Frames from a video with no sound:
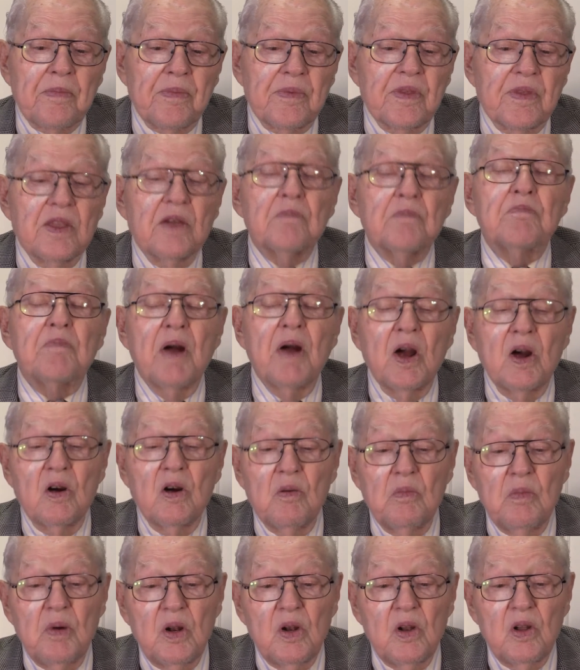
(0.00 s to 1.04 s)
The
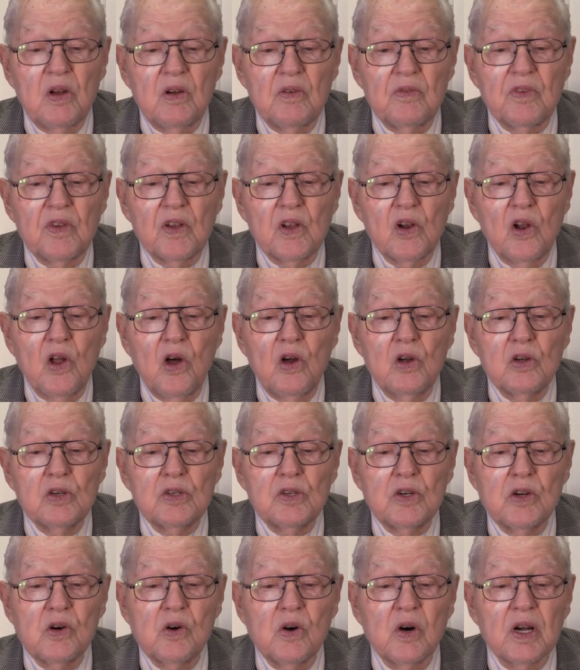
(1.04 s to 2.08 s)
parable of the
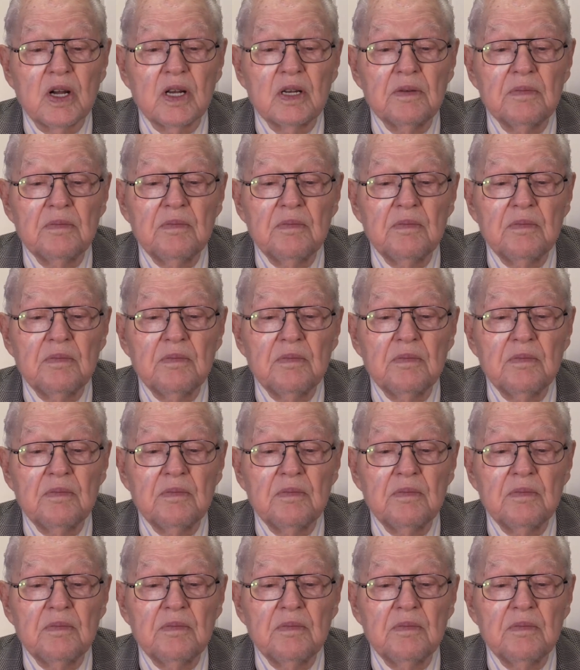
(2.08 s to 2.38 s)
lost coin.